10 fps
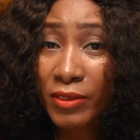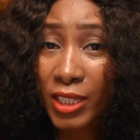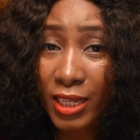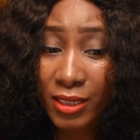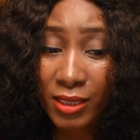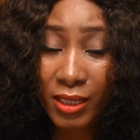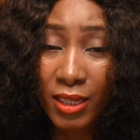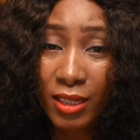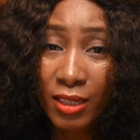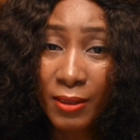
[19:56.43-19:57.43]
test
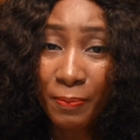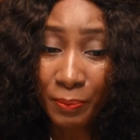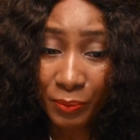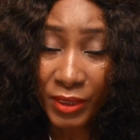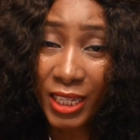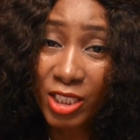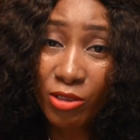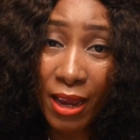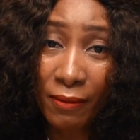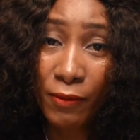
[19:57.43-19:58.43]

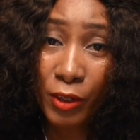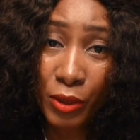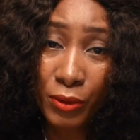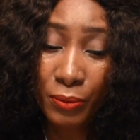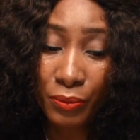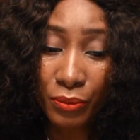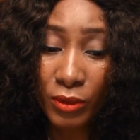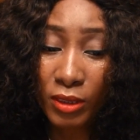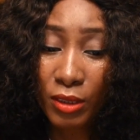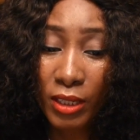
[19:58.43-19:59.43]
drive for you.
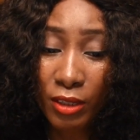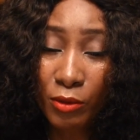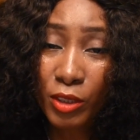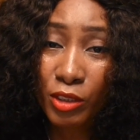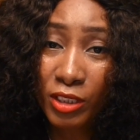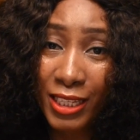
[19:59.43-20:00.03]
It's okay, you want to do